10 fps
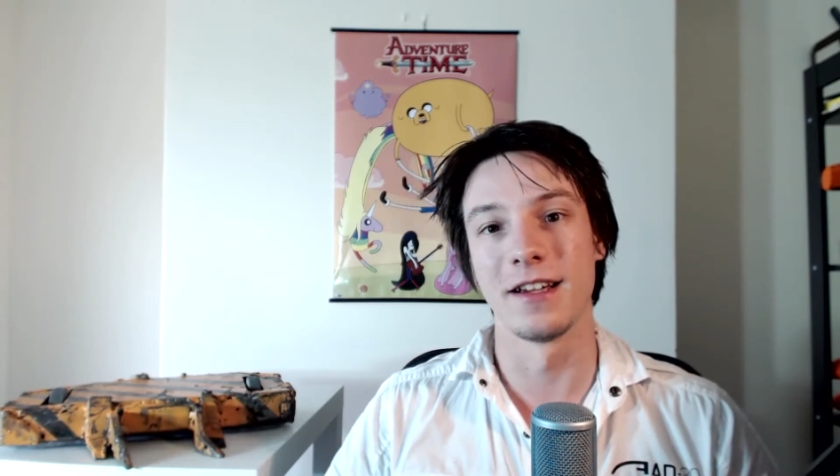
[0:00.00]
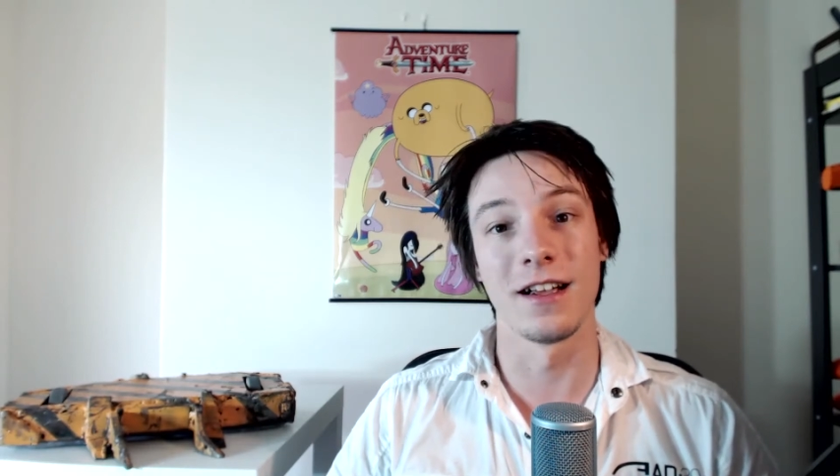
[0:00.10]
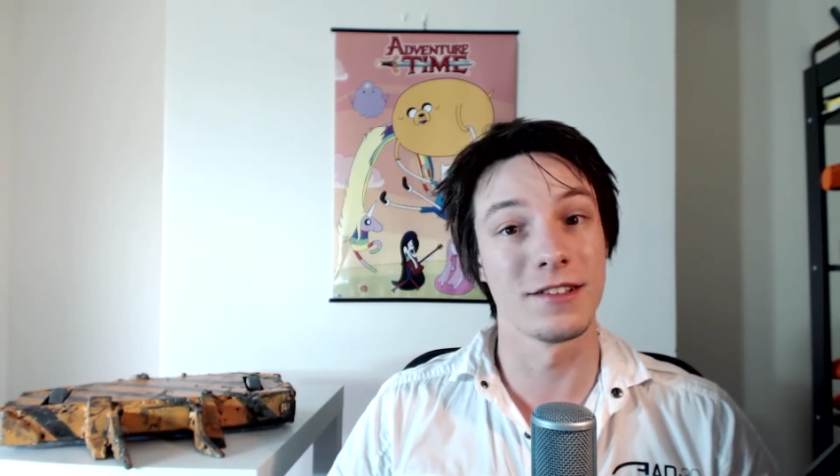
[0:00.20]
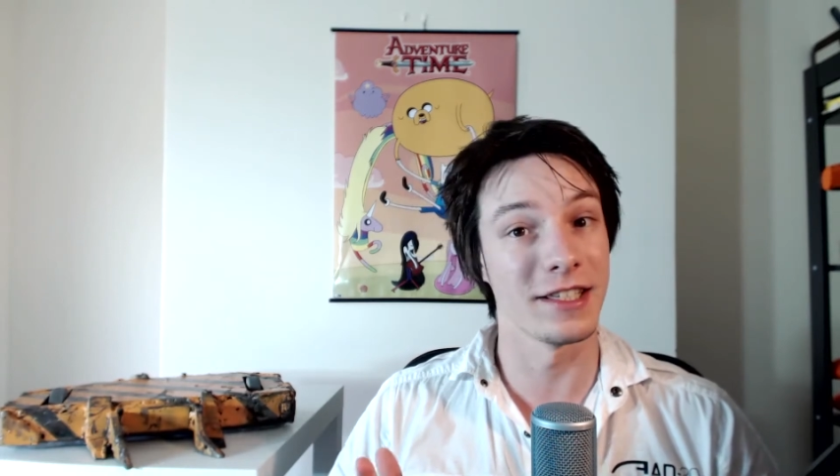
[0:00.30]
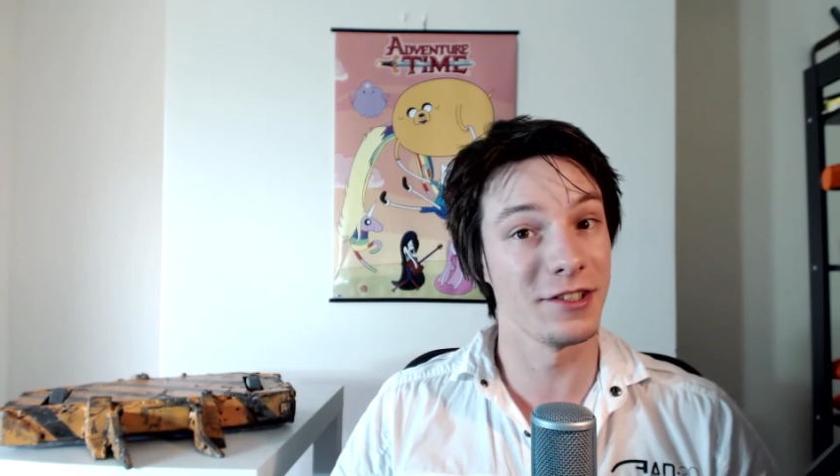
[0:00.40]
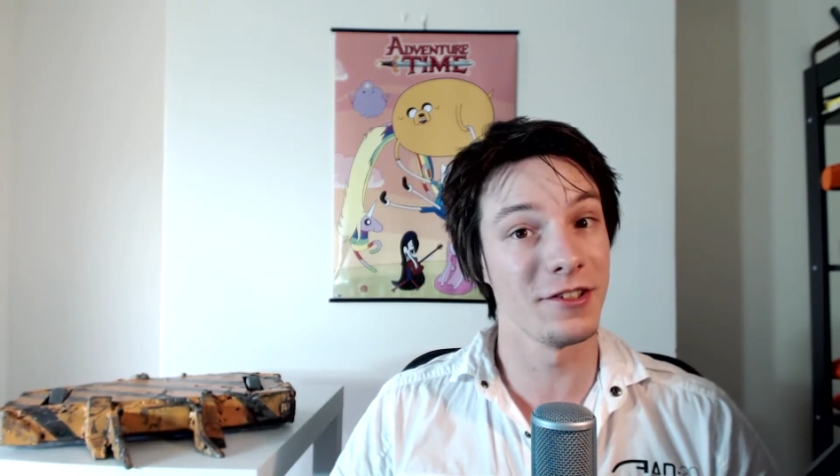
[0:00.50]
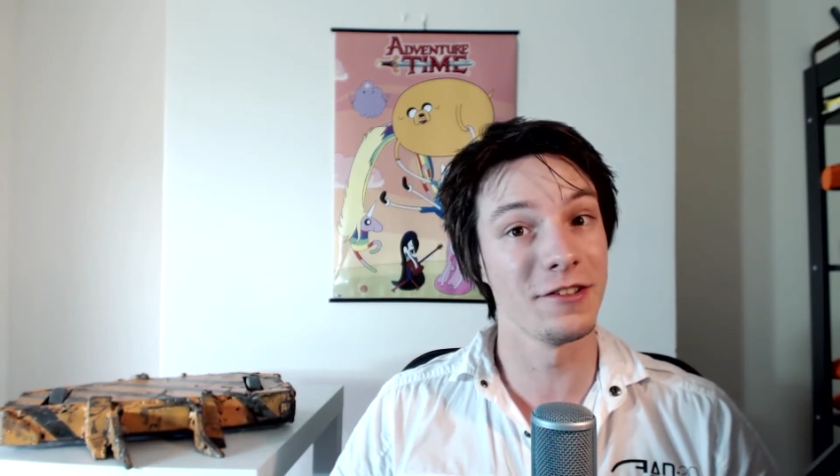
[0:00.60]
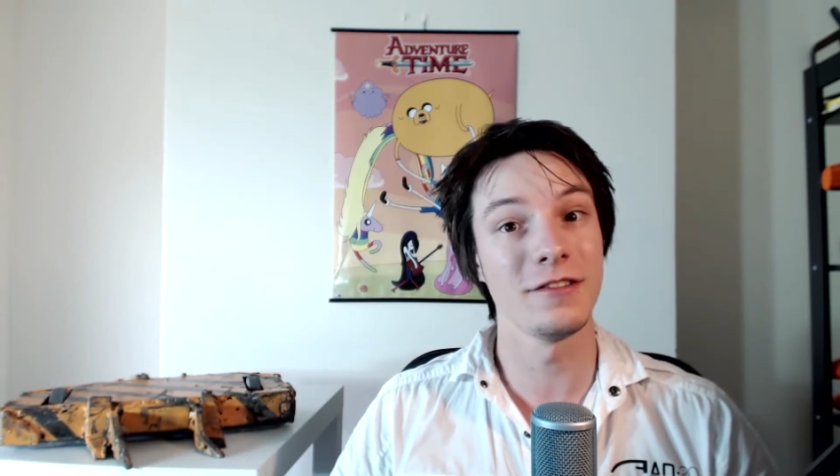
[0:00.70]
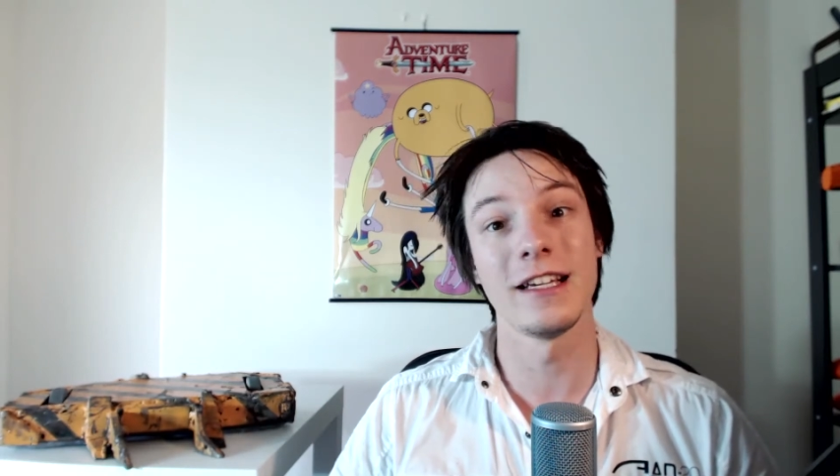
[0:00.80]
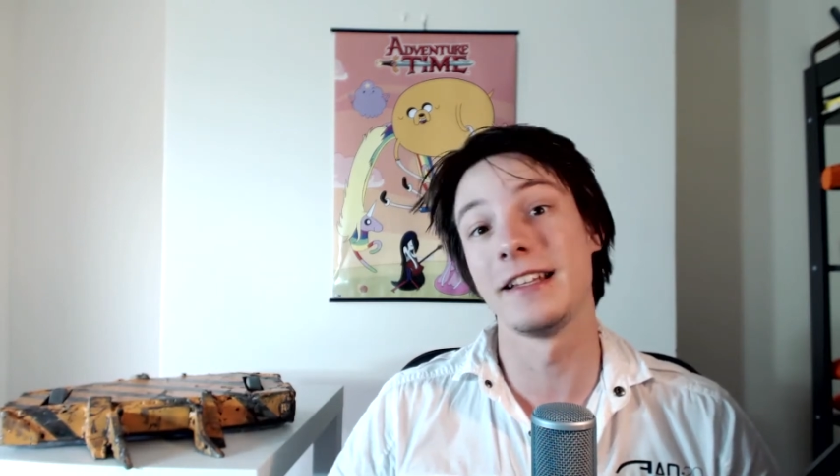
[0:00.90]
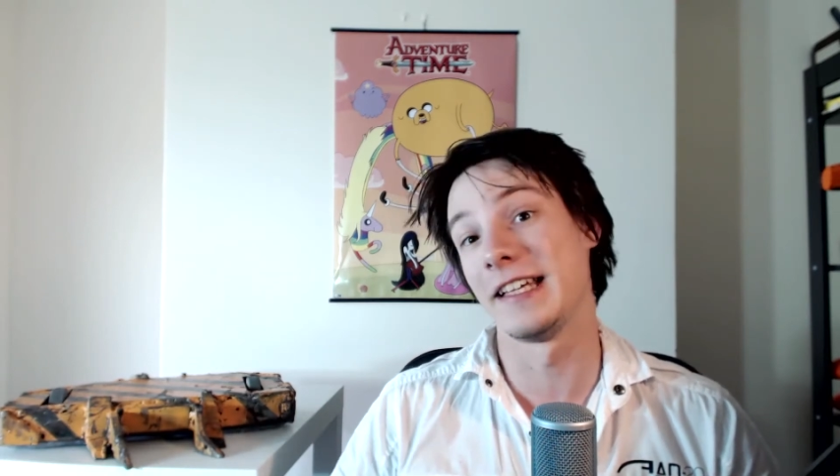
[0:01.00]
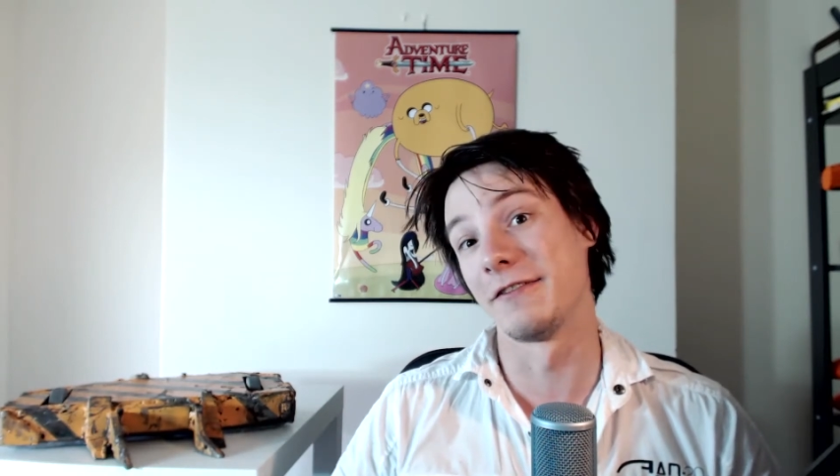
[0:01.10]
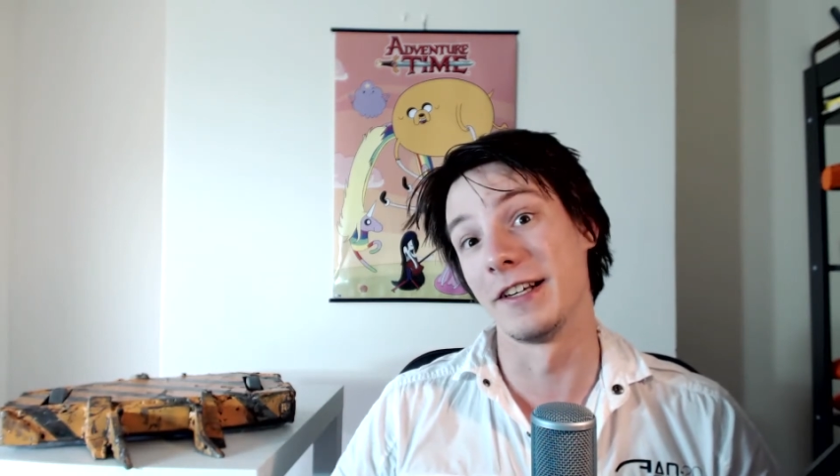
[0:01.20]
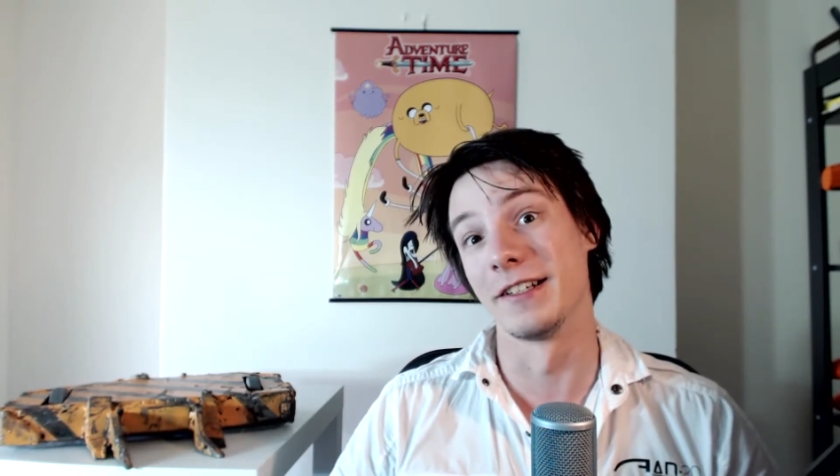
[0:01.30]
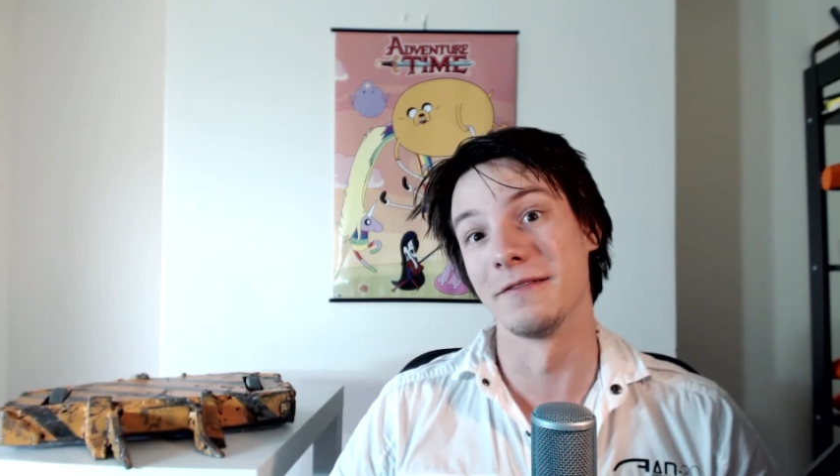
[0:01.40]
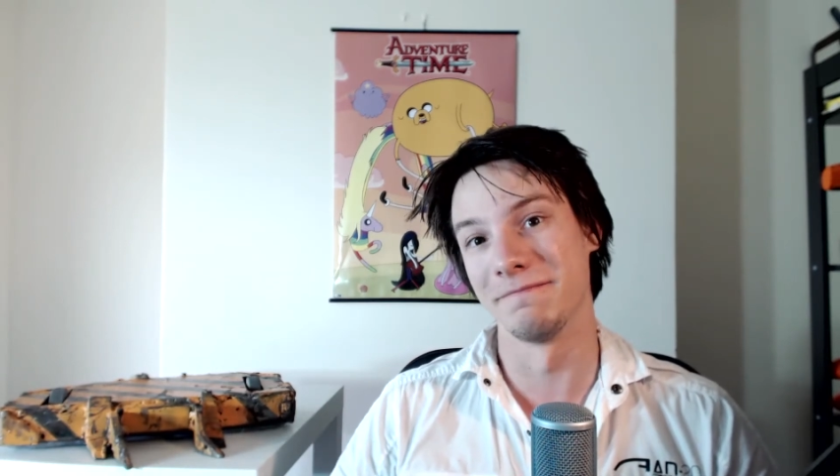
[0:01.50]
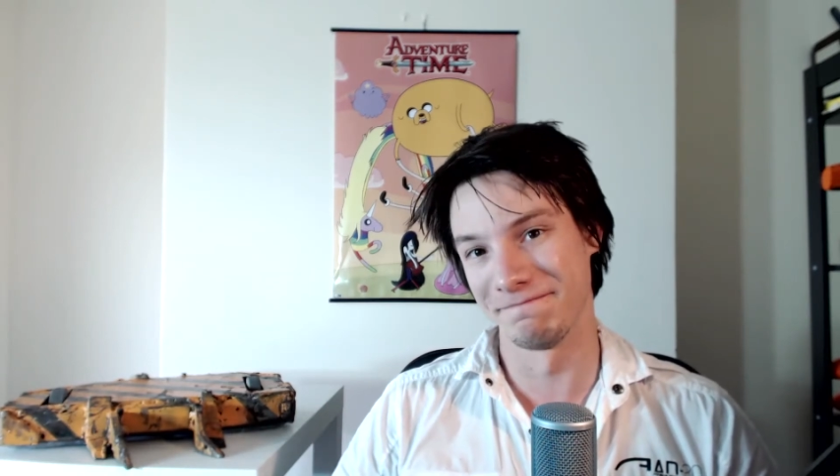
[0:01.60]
I'll see you in the arena.